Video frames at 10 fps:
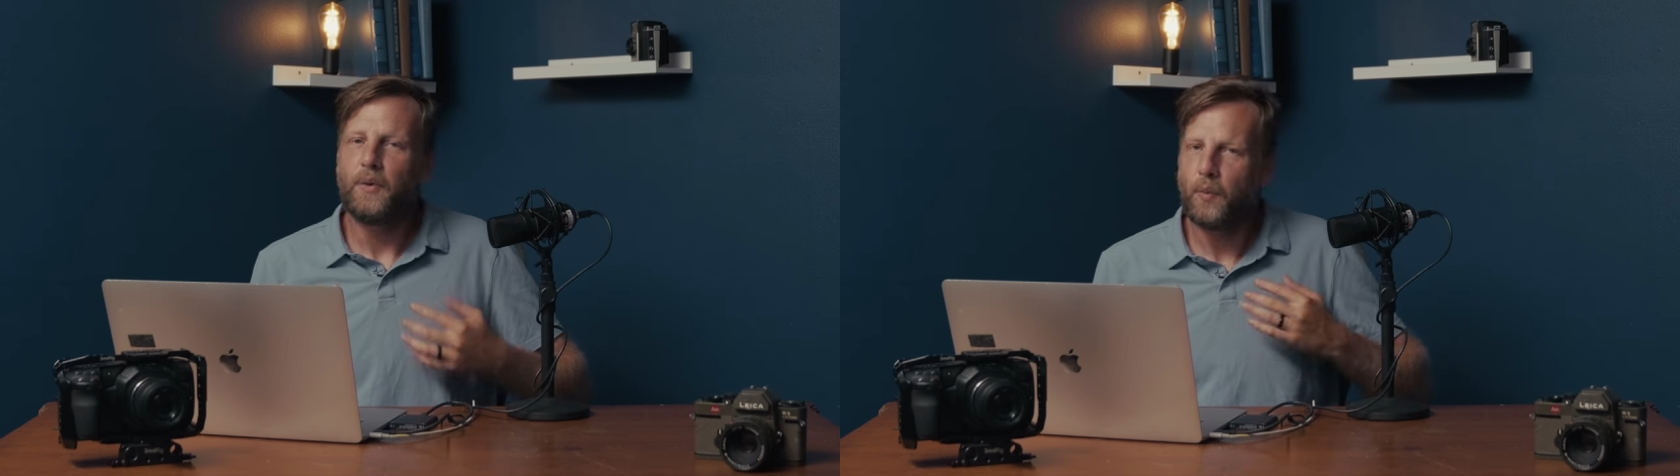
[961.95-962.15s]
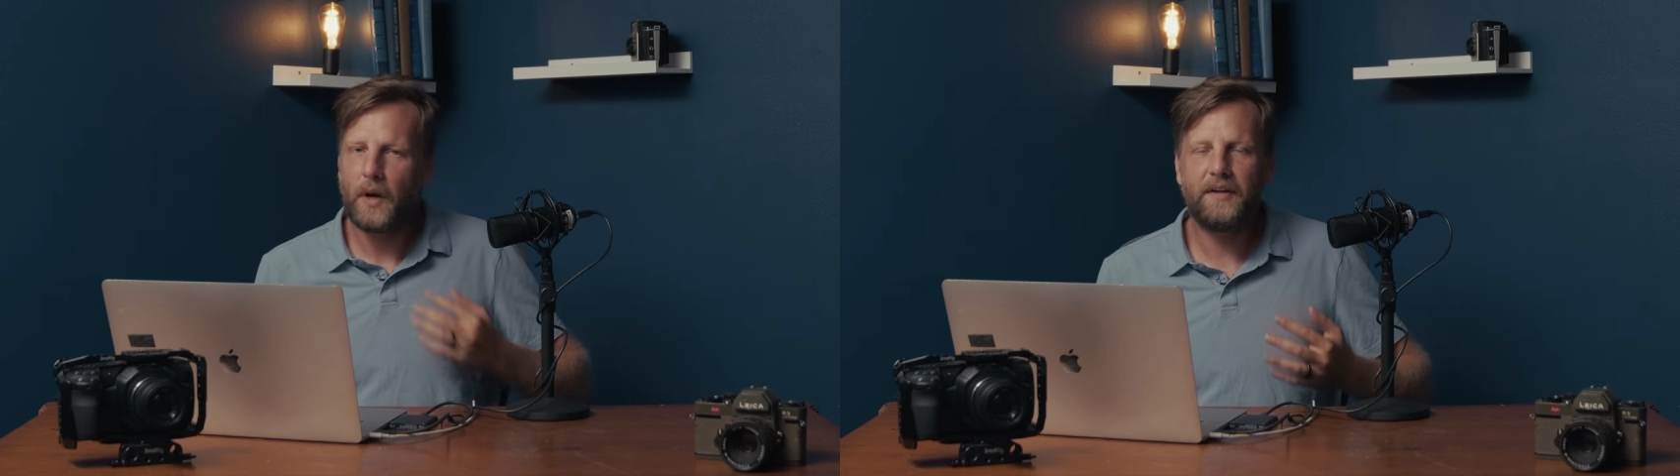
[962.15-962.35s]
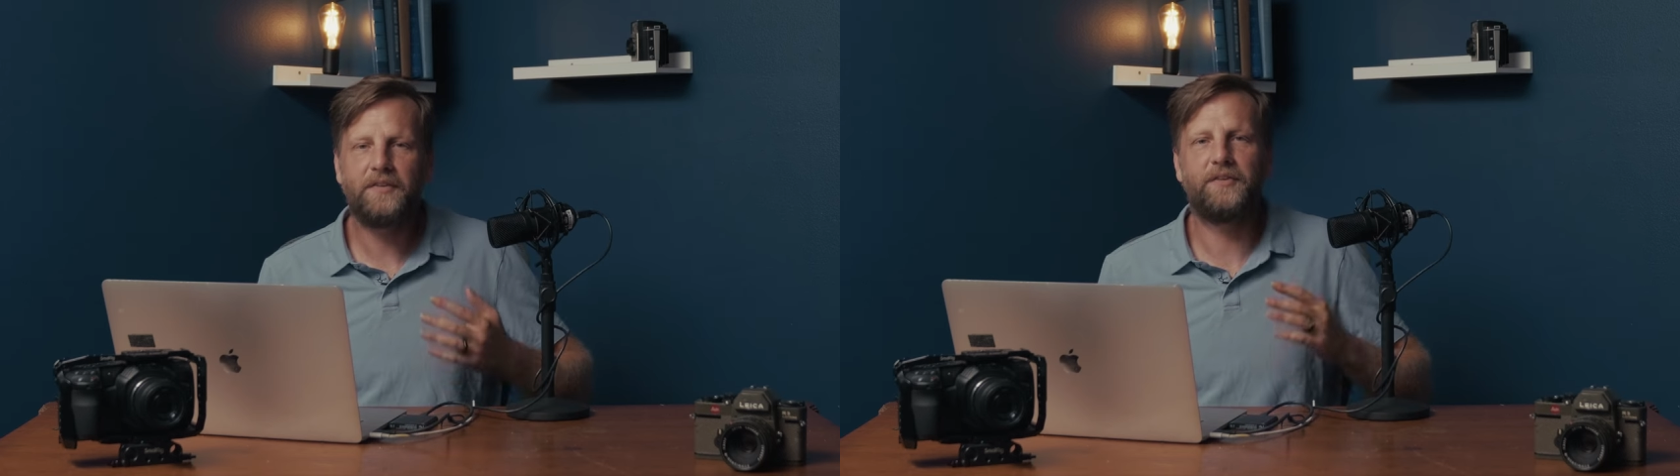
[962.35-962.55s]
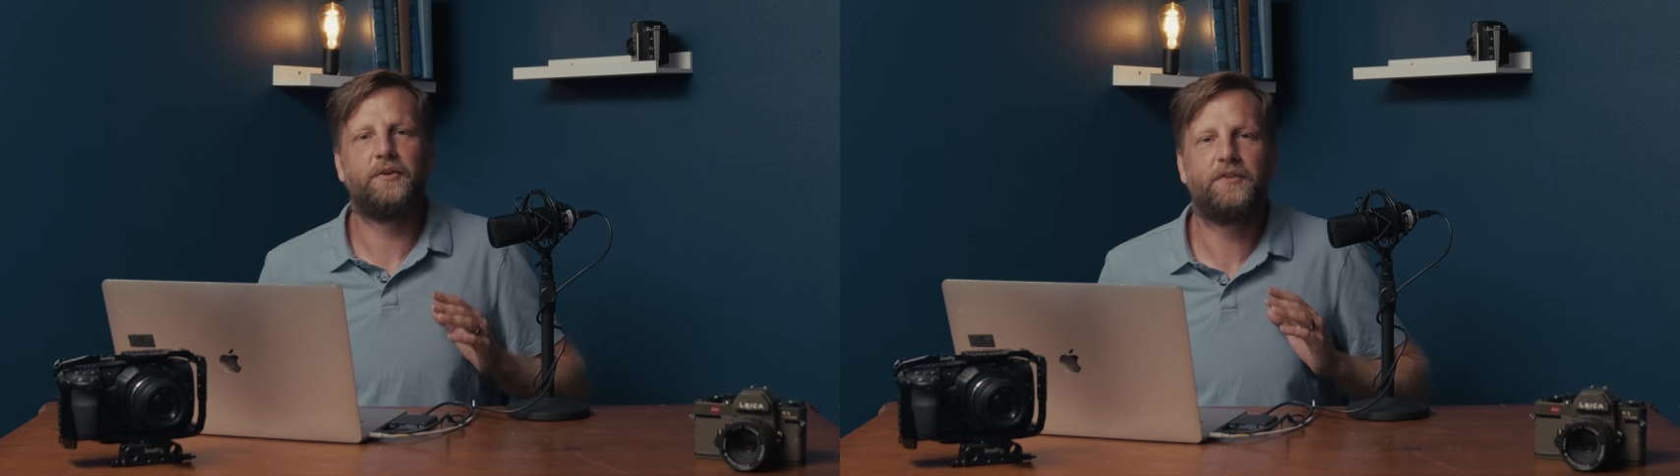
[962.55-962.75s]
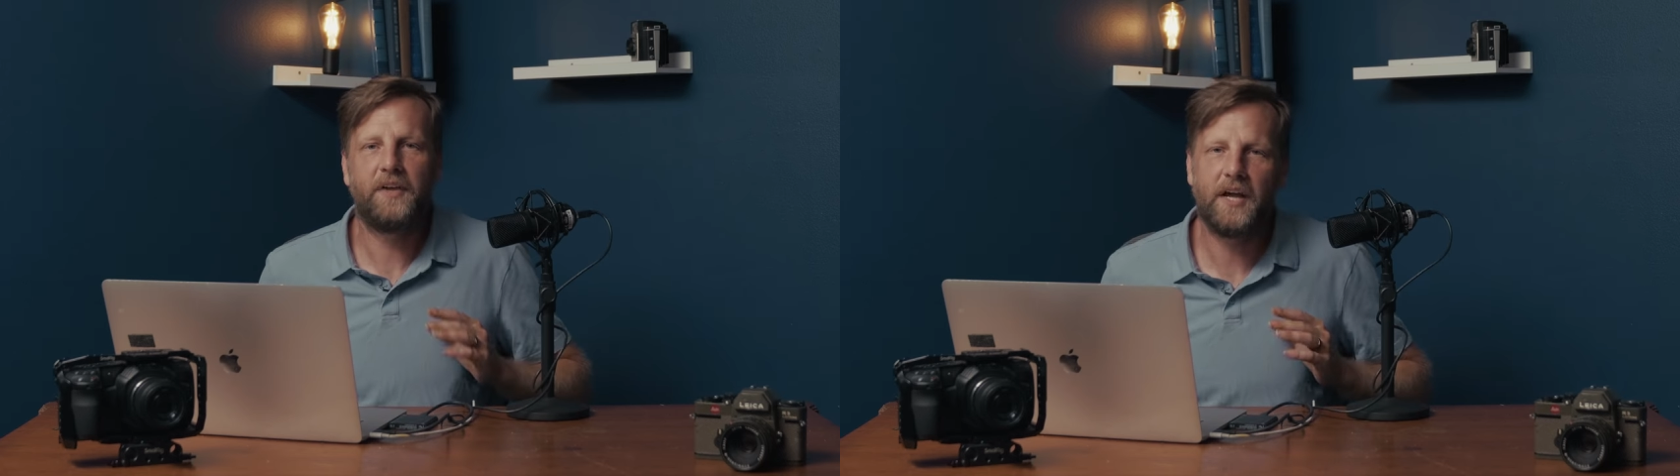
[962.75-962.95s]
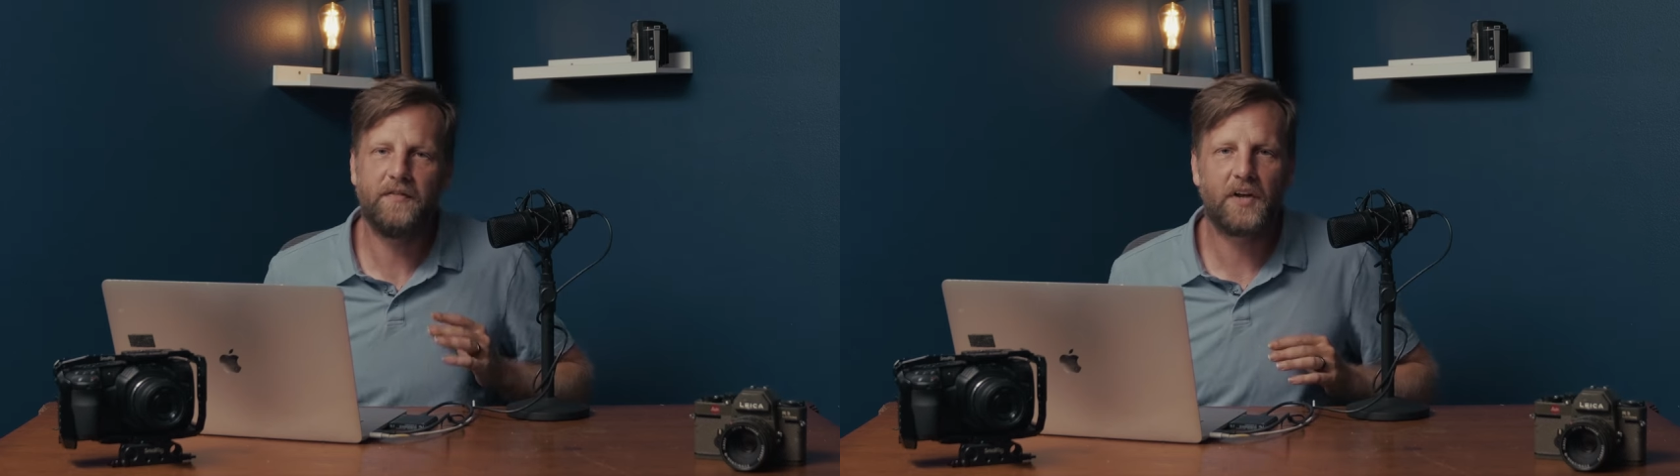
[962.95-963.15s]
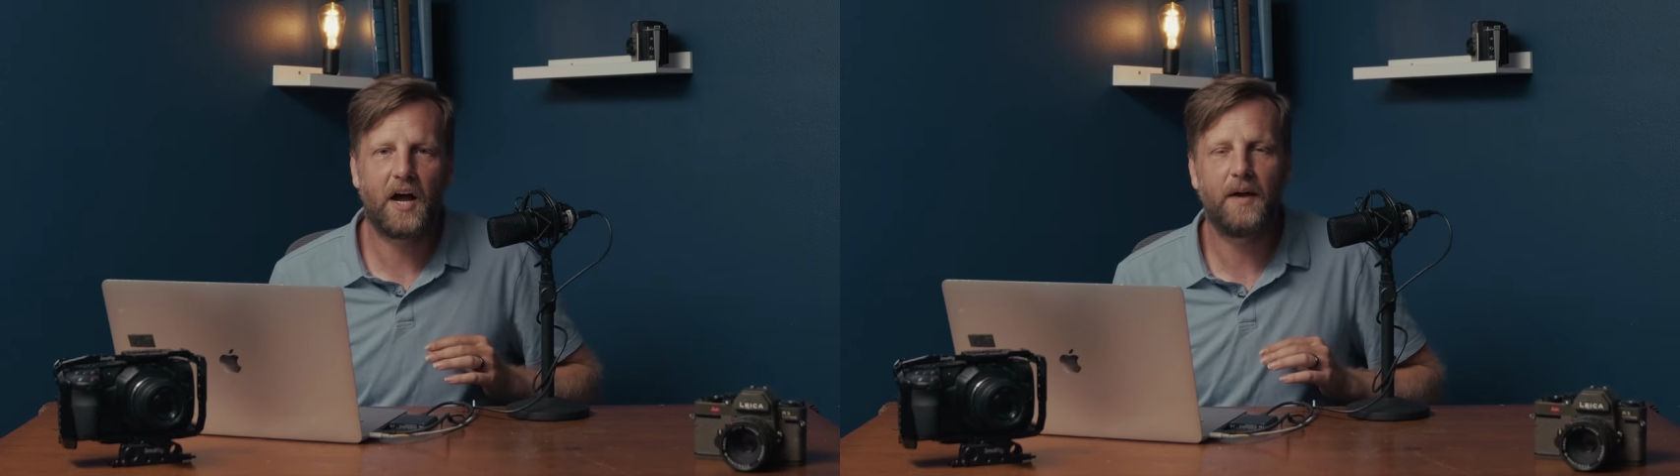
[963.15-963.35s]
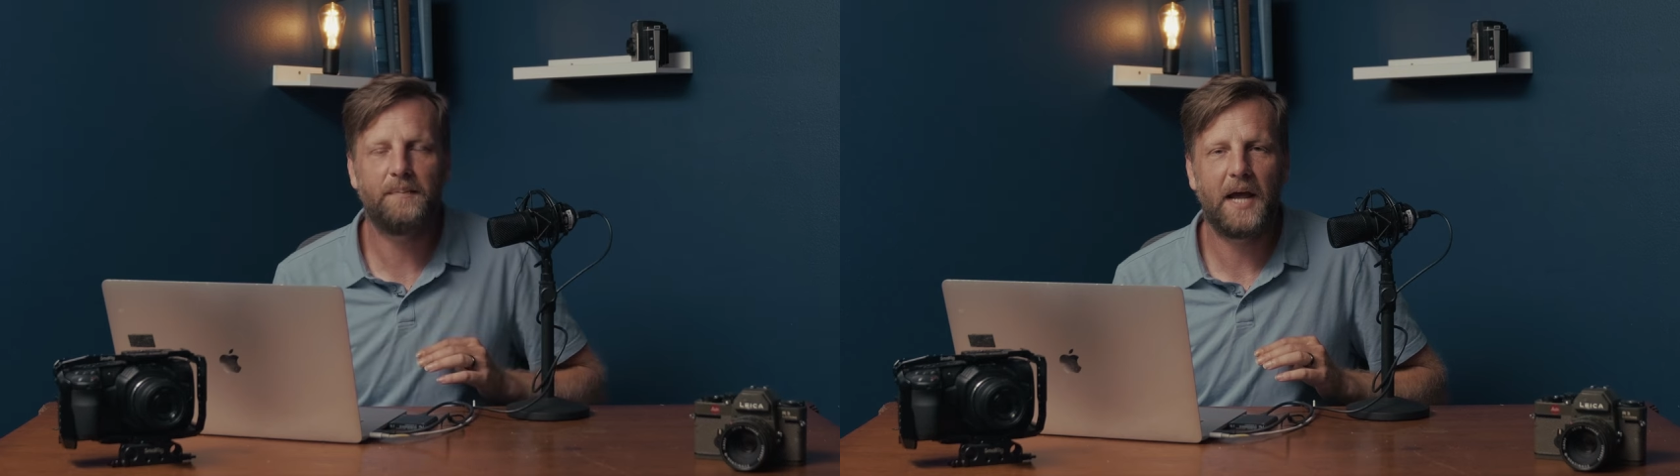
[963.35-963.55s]
ways to save
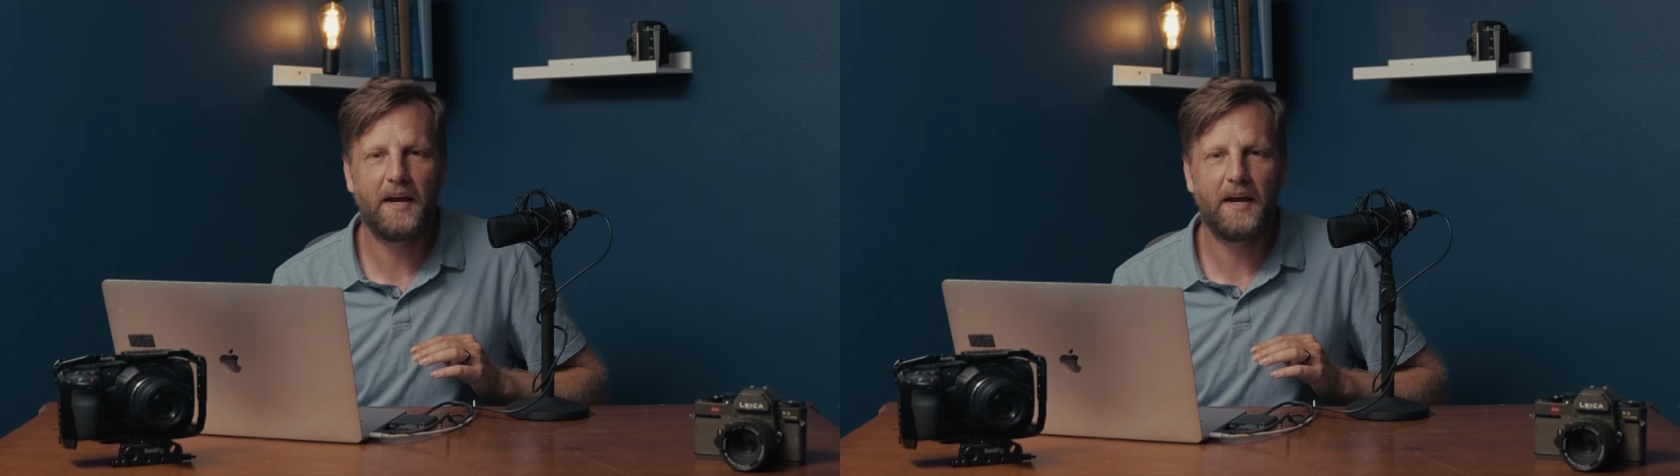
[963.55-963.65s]
time